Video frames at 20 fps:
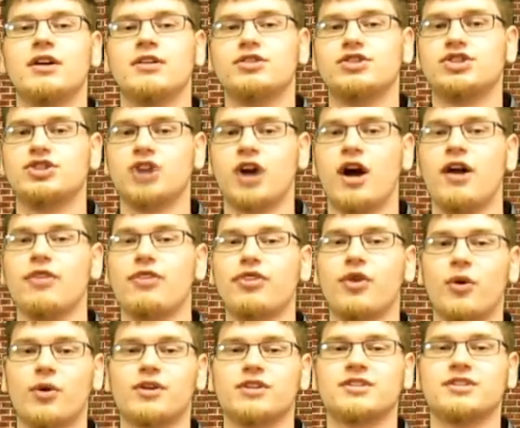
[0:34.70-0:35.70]
Shawn
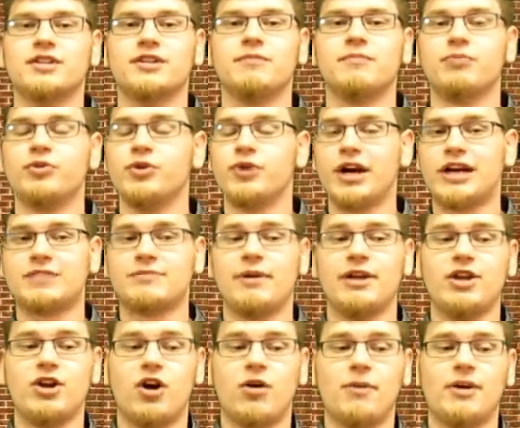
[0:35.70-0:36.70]
Thorsson. You guys may
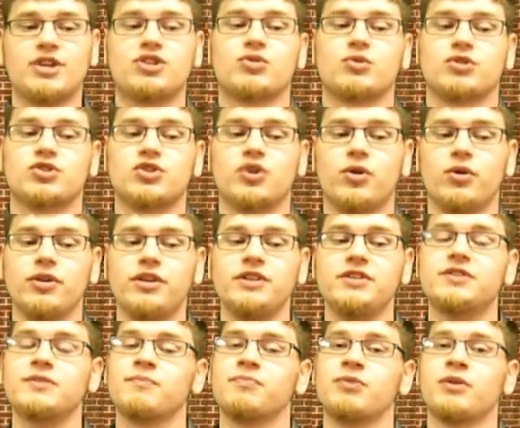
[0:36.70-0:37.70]
know him as
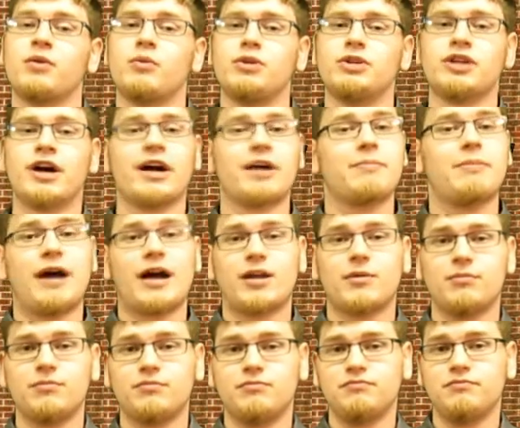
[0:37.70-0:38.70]
Thorsoles. We talk about
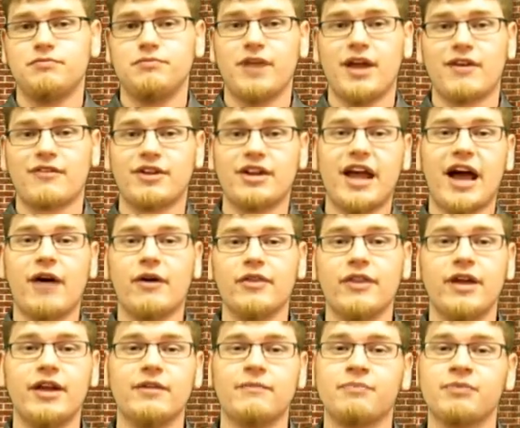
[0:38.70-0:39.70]
him every now and
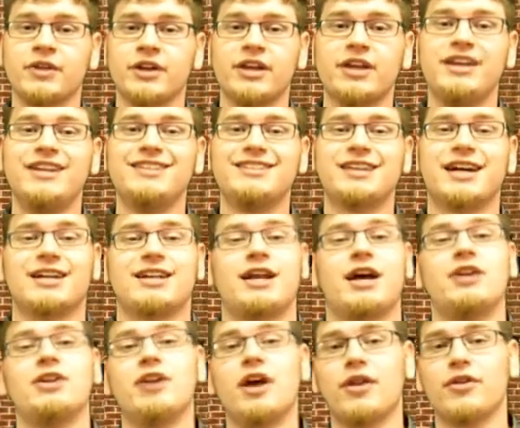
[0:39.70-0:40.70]
then. He's got
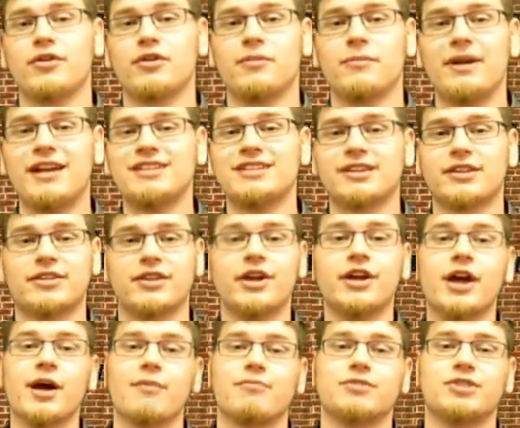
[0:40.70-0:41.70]
another amazing
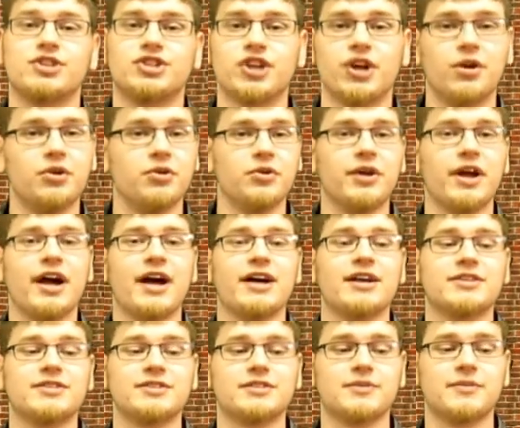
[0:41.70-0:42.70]
thing up to show you
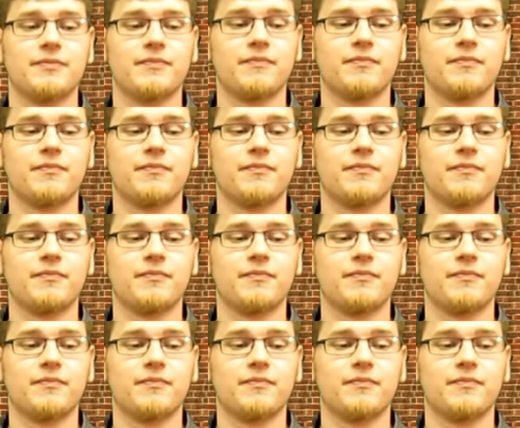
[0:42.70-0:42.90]
guys.